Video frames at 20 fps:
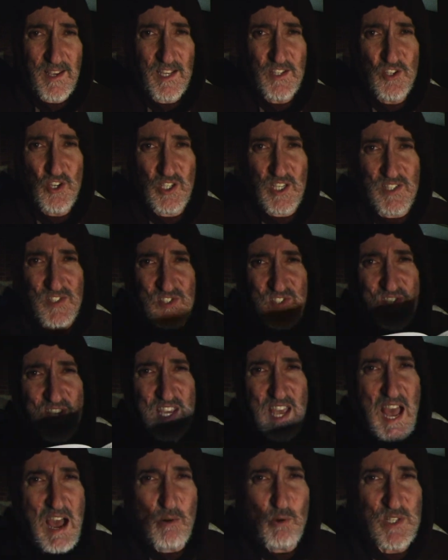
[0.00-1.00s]
And you could
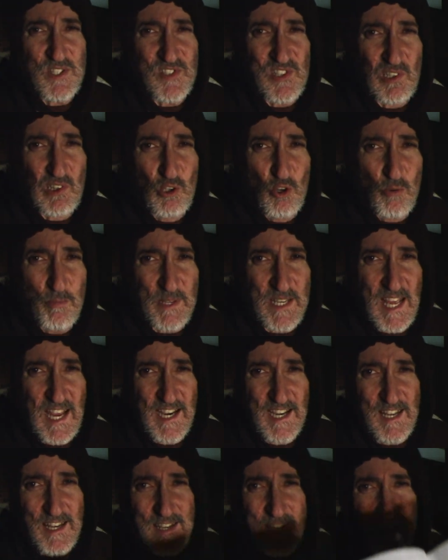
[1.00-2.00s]
see how it's illuminated.